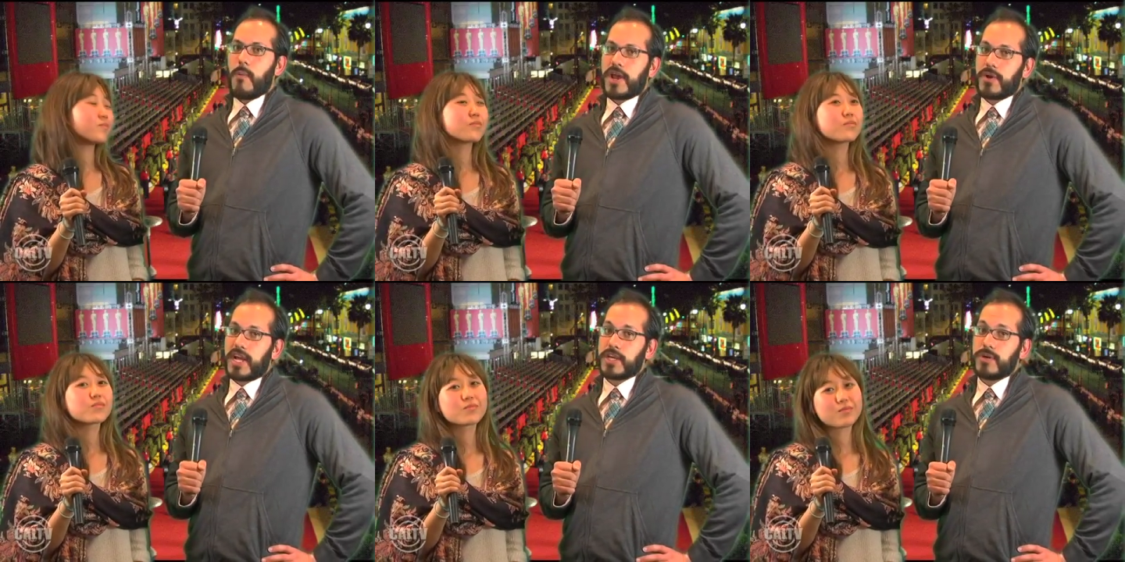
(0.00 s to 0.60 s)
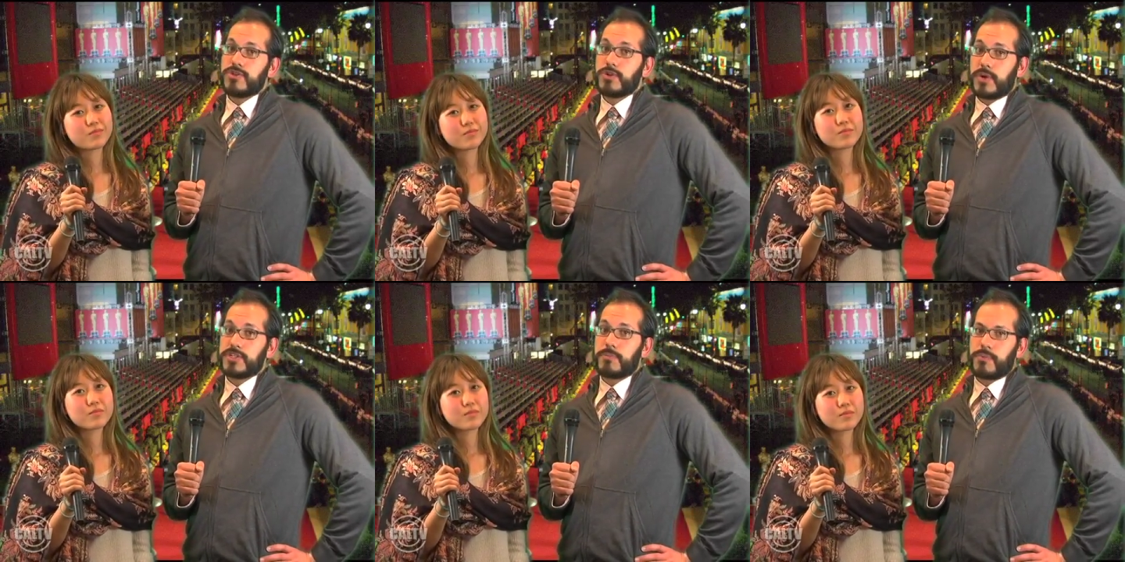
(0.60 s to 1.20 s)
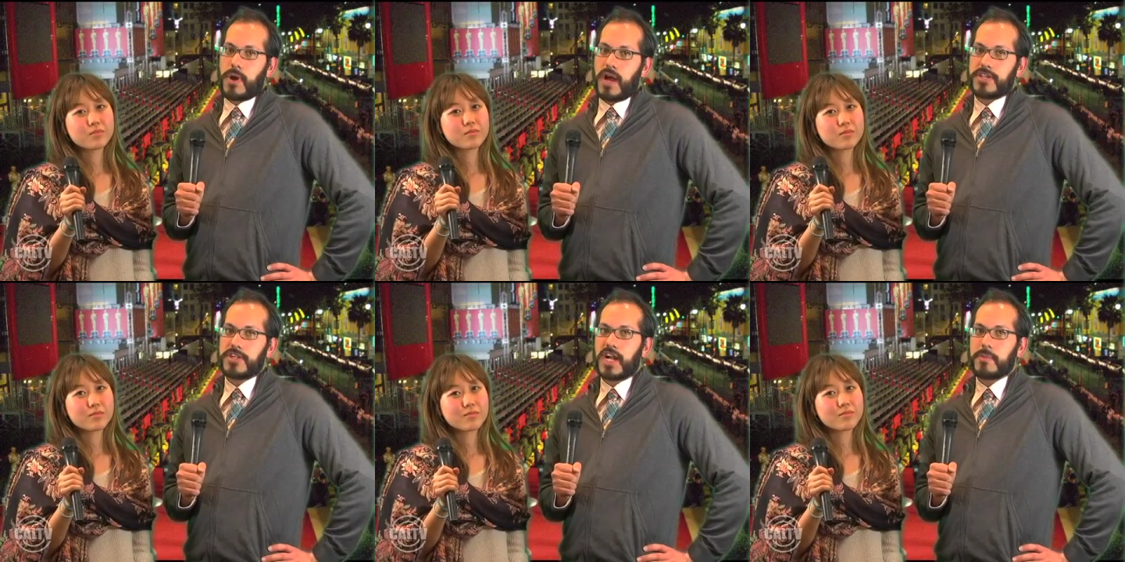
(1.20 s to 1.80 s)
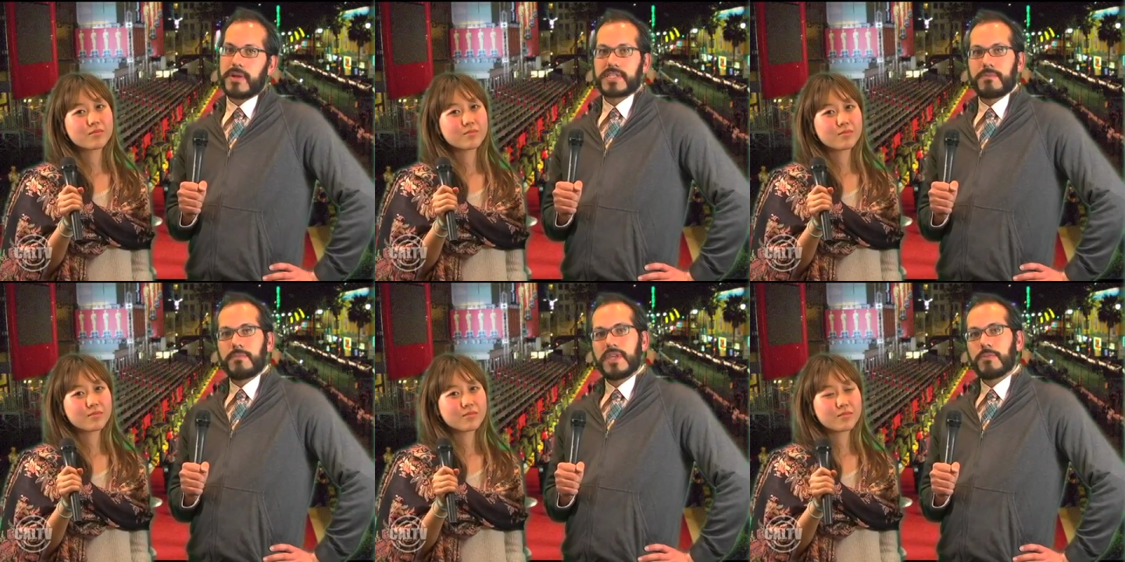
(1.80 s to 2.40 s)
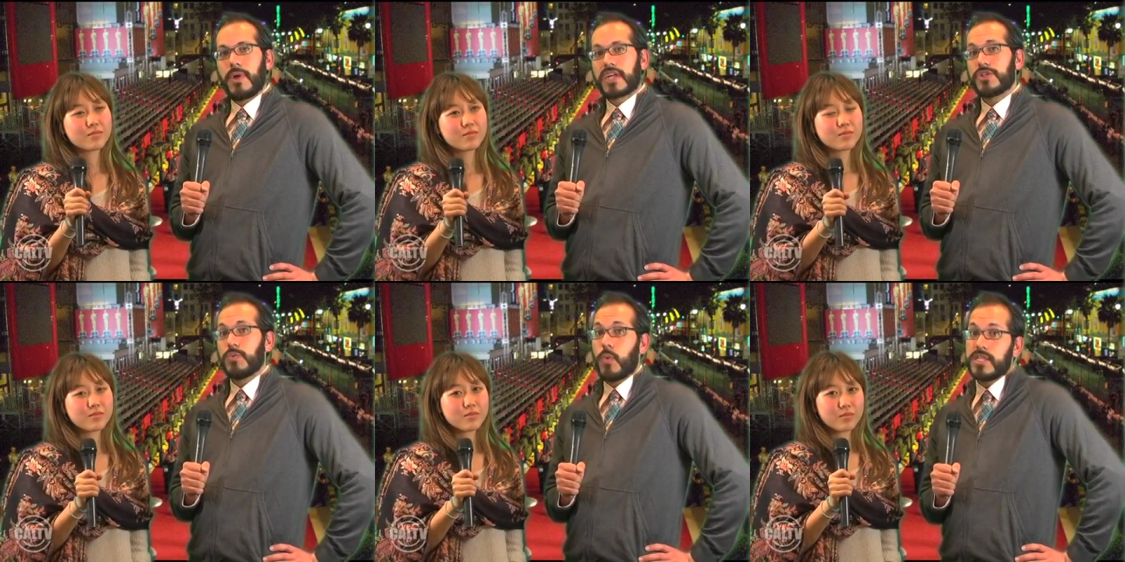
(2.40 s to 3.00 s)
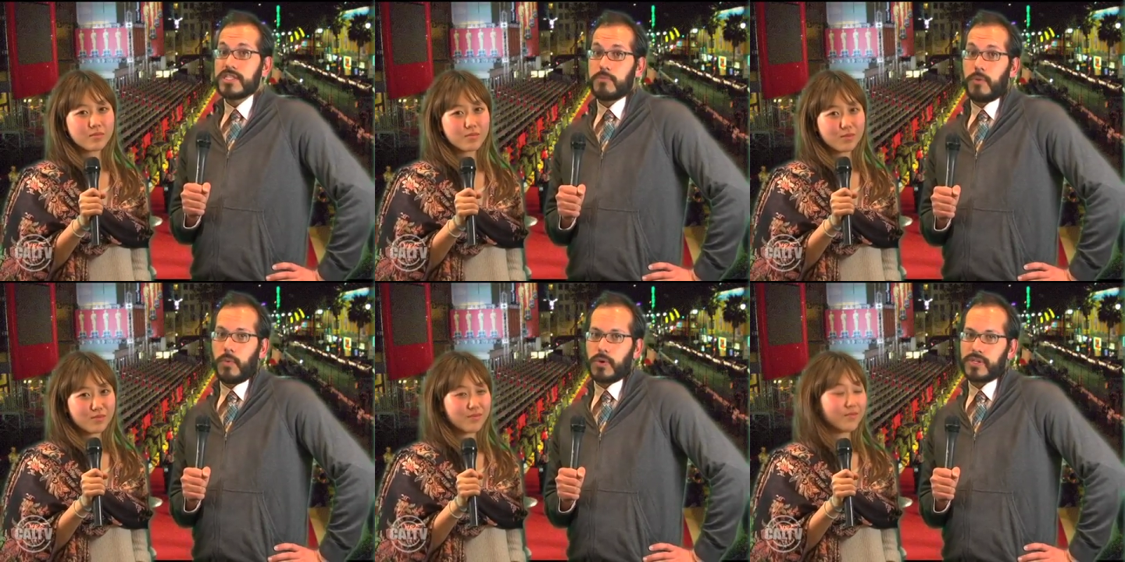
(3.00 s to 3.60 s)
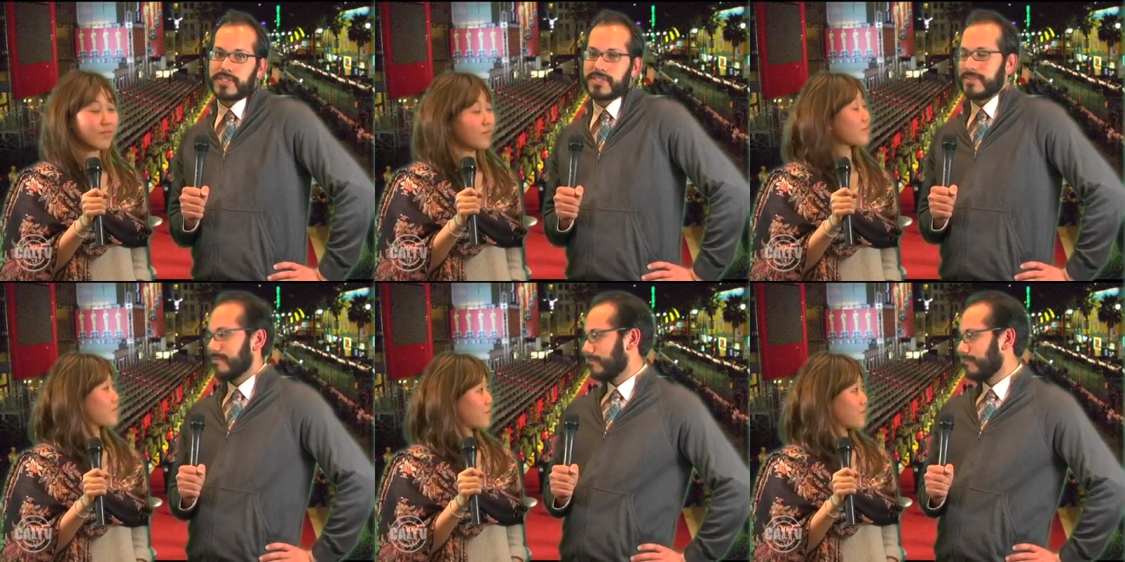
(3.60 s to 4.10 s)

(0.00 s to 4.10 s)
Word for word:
Speaker 1: Why don't I go join Jibron to talk about some of the people who actually won some awards?